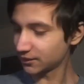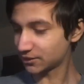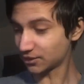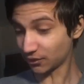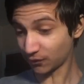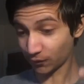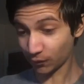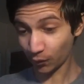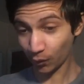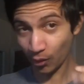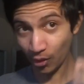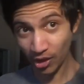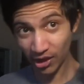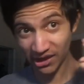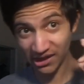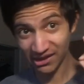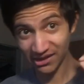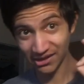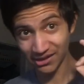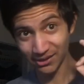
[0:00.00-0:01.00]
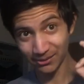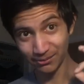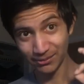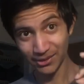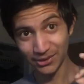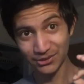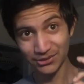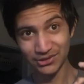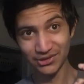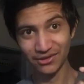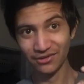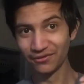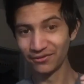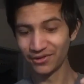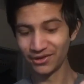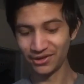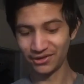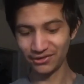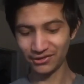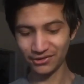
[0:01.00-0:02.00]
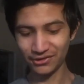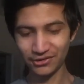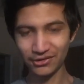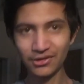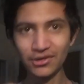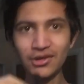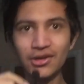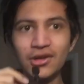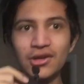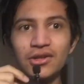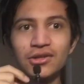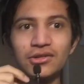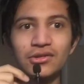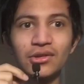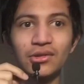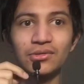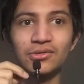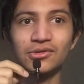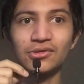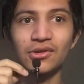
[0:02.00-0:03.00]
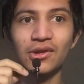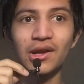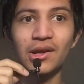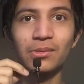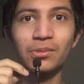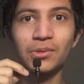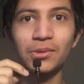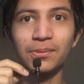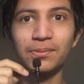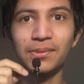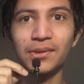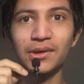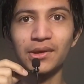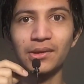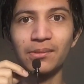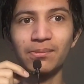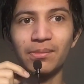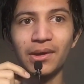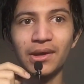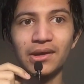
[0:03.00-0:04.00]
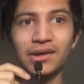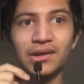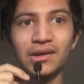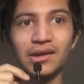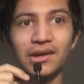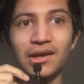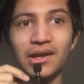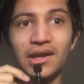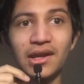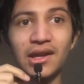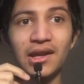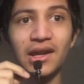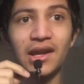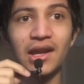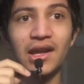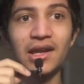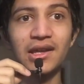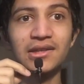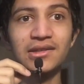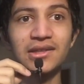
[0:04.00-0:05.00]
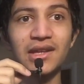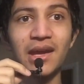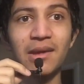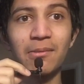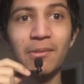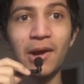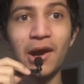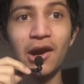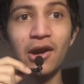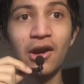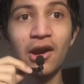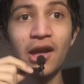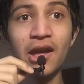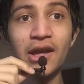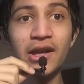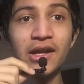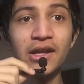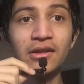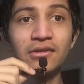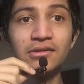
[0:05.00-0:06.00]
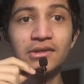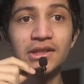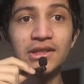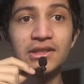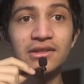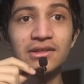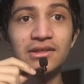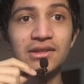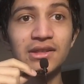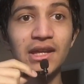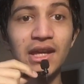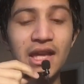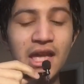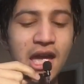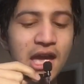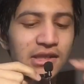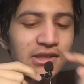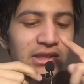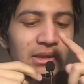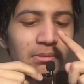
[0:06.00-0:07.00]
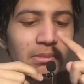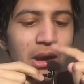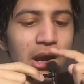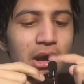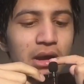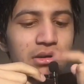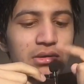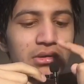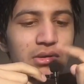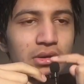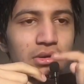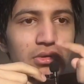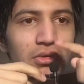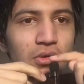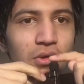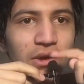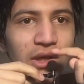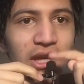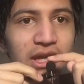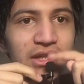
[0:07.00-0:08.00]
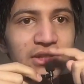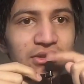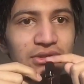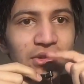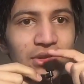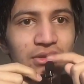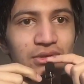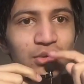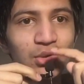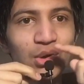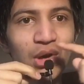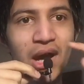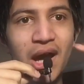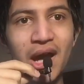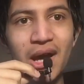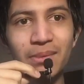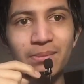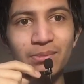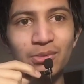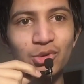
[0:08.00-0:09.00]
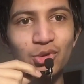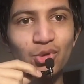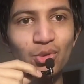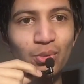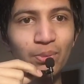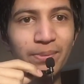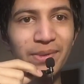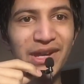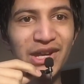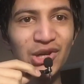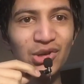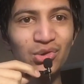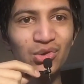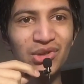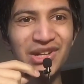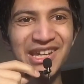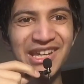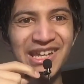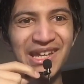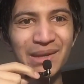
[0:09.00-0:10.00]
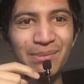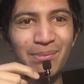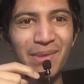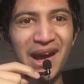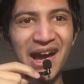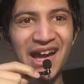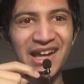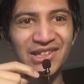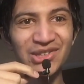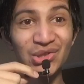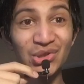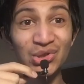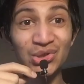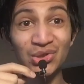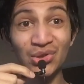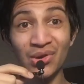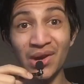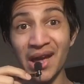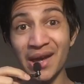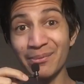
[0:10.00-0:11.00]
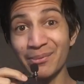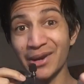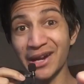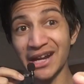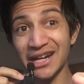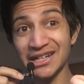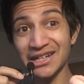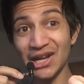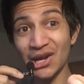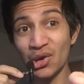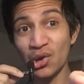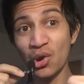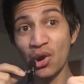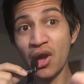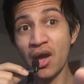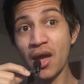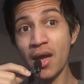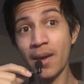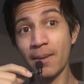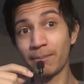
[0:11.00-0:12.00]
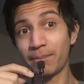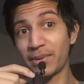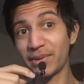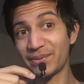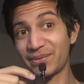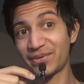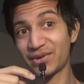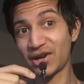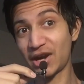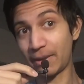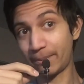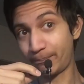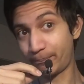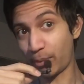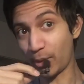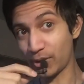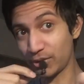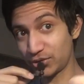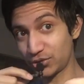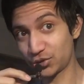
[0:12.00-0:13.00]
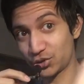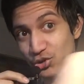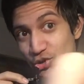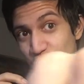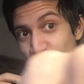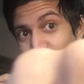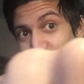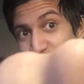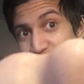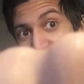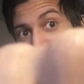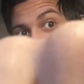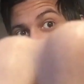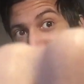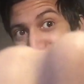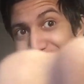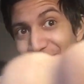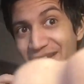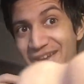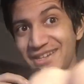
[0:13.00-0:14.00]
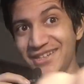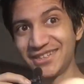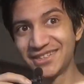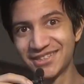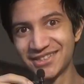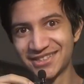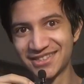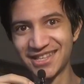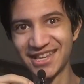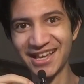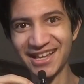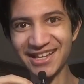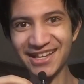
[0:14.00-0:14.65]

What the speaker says: is a quality music video. Subscribe to PewDiePie ASMR. This is ASMR. Okay, subscribe to PewDiePie. Subscribe right now before I punch your face.